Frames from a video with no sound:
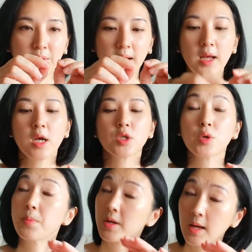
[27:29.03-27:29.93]
Okay, so
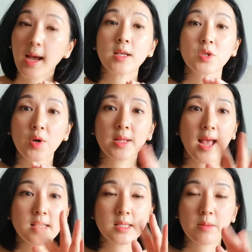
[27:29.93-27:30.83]
but it has got
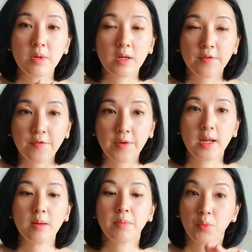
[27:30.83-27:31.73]
that similar
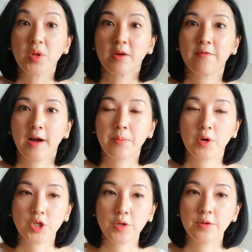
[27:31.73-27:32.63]
feeling, but with the
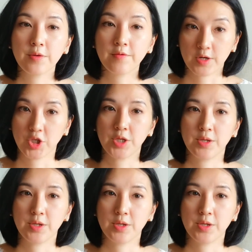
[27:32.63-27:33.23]
vibration function.